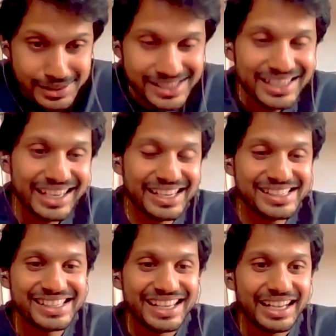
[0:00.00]
girls
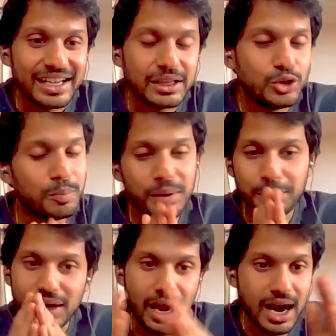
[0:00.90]
is,
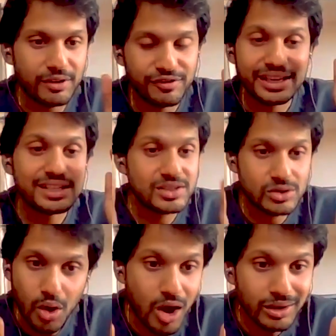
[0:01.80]
you people are
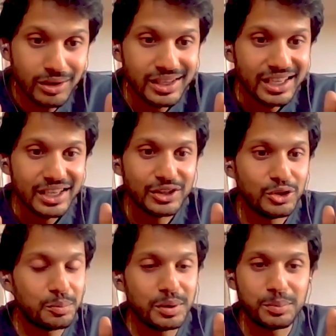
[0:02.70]
very strong.
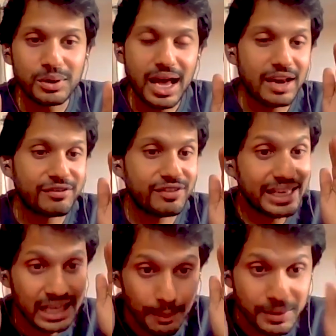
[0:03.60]
You people
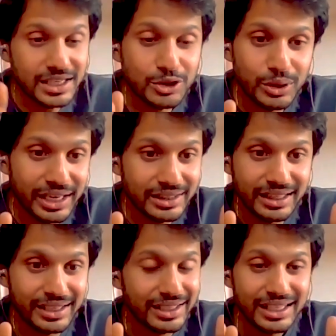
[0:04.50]
are very
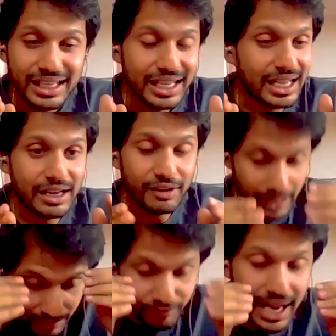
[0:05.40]
committed to anything.
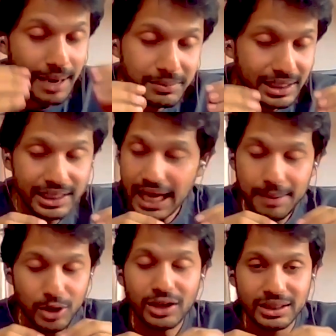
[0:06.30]
uh, why I'm
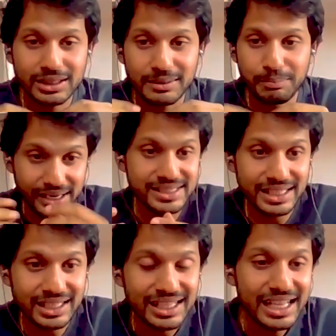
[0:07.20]
telling, I'm not
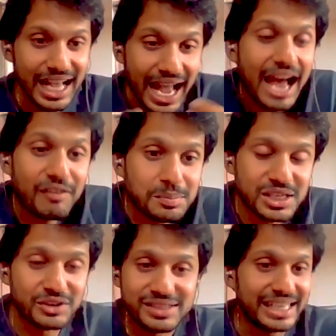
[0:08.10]
praising.
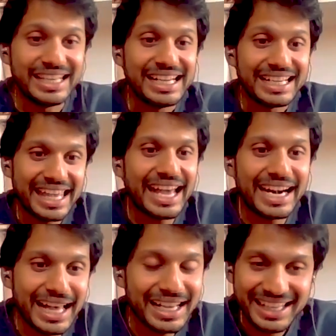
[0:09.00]
I have observed. See,
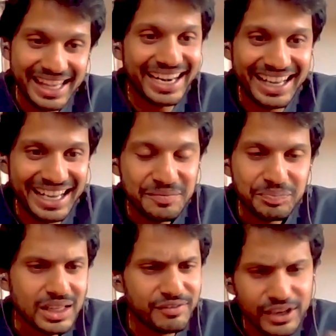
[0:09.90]

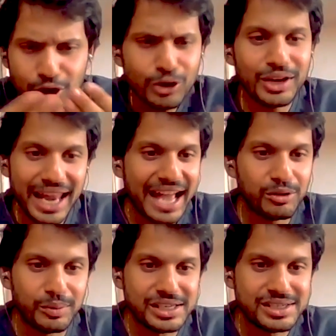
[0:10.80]
Kerala, we don't
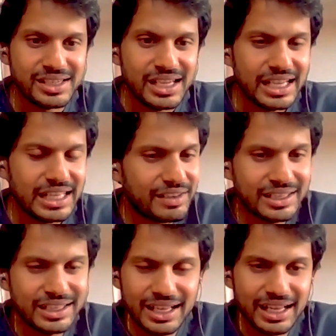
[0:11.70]
know language.
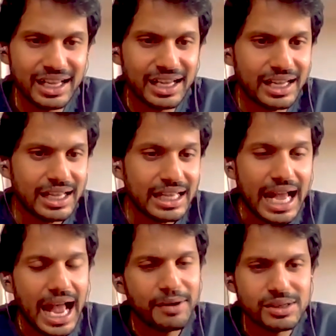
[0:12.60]

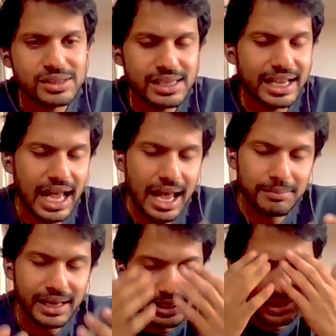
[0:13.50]
I was
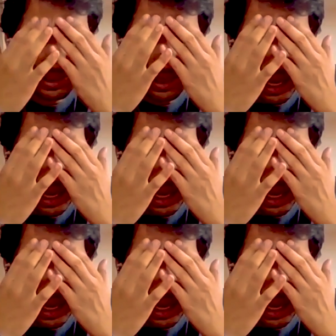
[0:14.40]
like, I'm